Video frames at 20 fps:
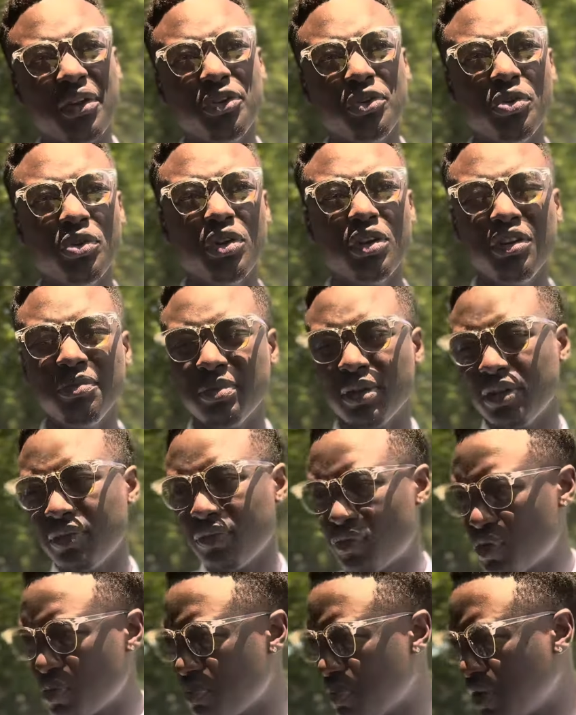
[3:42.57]
do it, but if
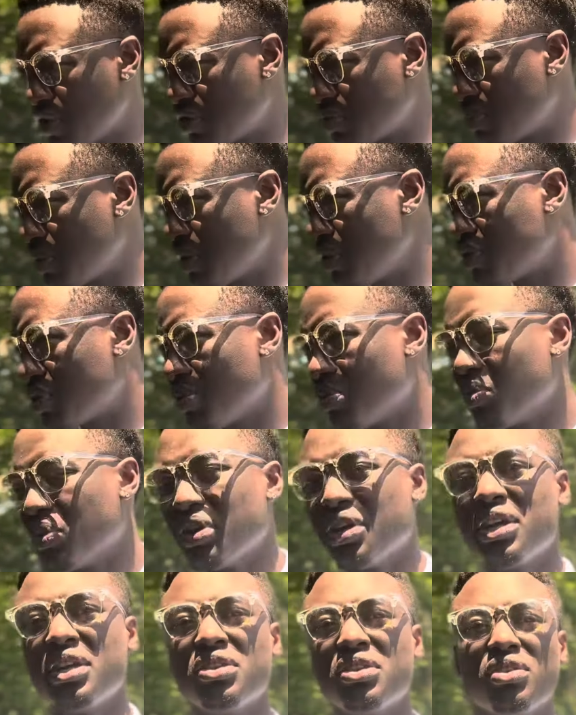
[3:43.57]
you must be
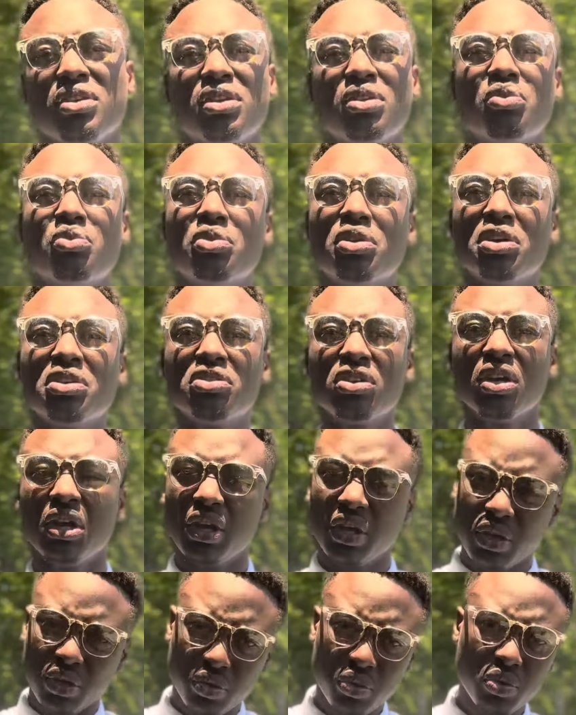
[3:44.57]
somewhere and you're in a rush,
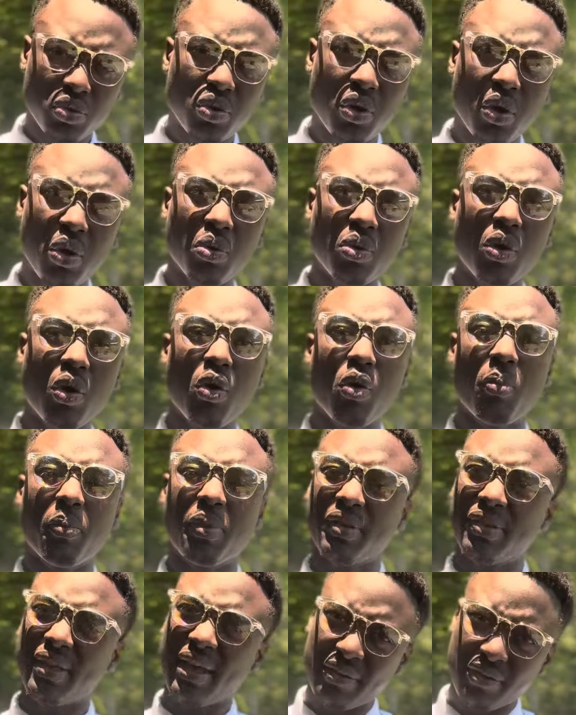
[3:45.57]
you're going on,
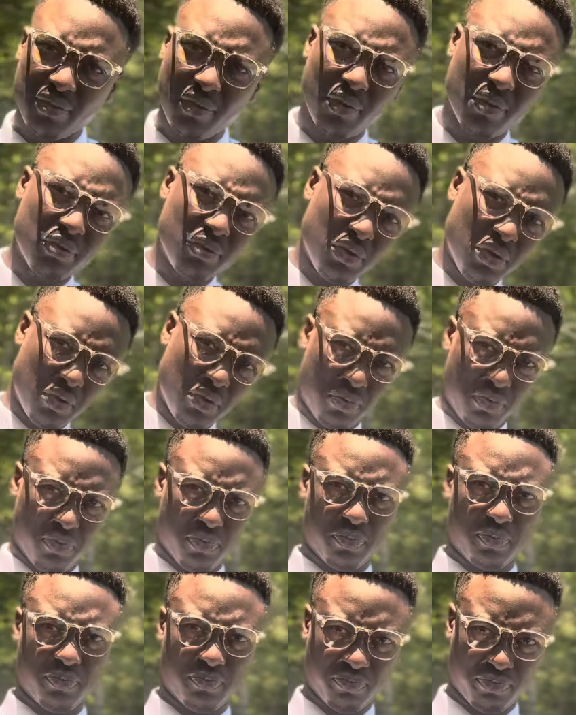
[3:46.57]
but that's on you.
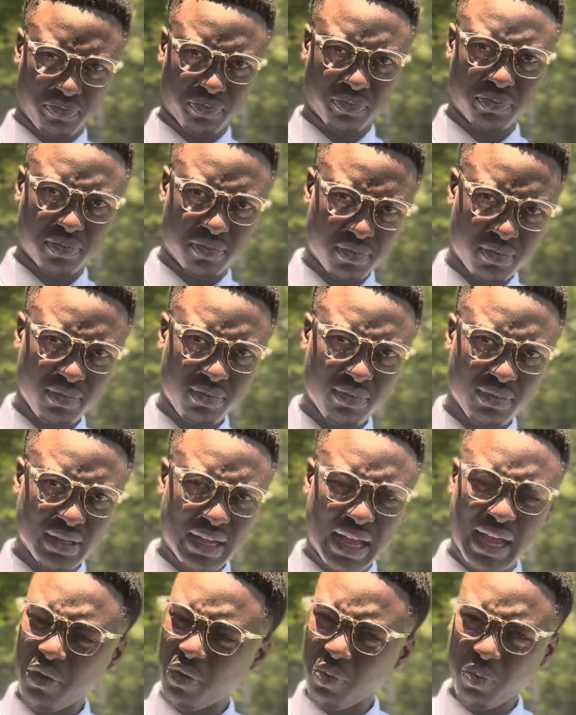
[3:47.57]

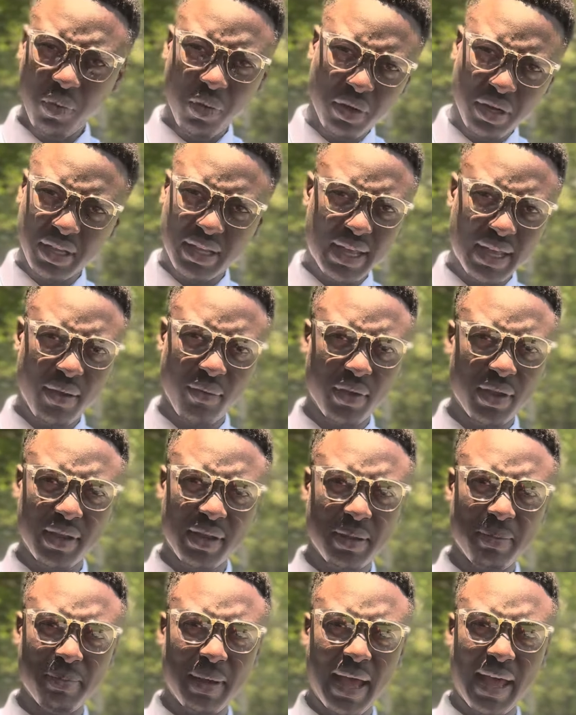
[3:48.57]
I don't want to carry
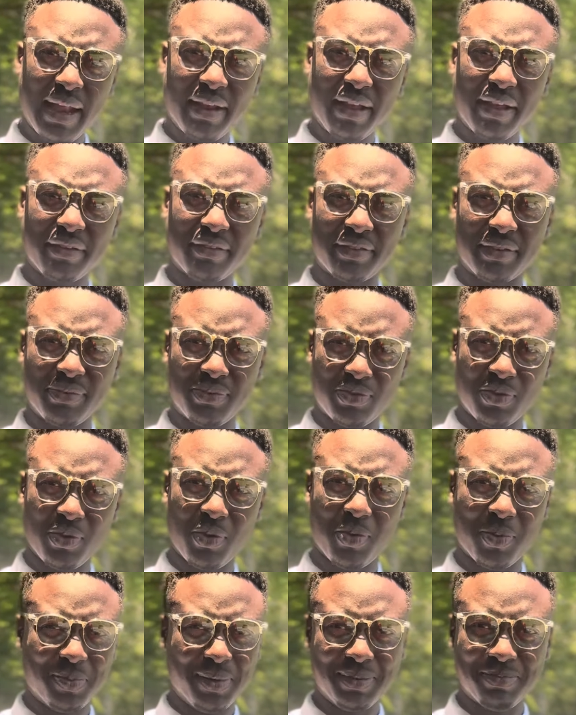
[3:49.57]
anybody else's
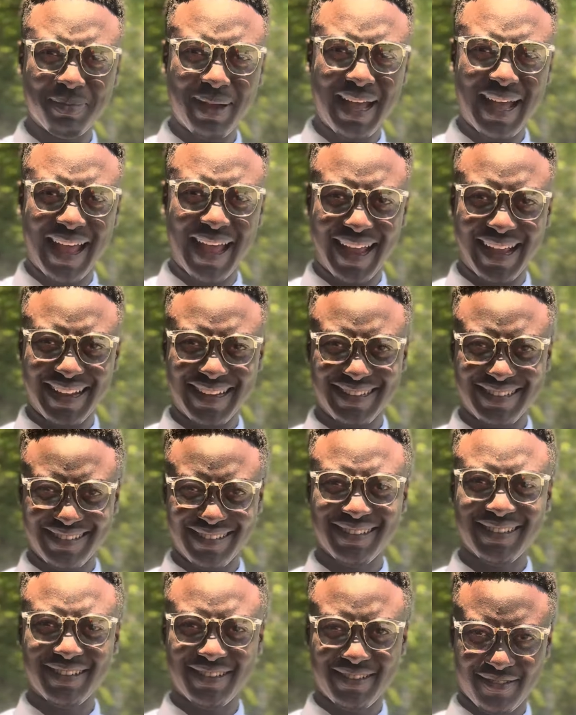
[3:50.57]
soul but mine.
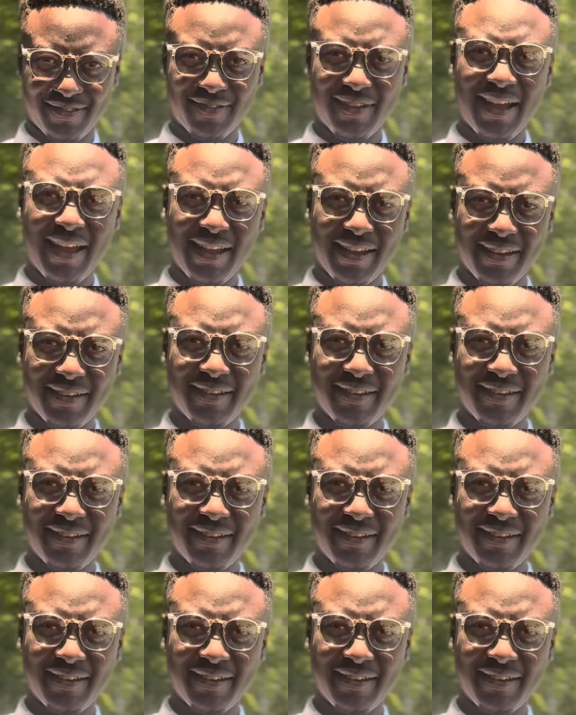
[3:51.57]
Right?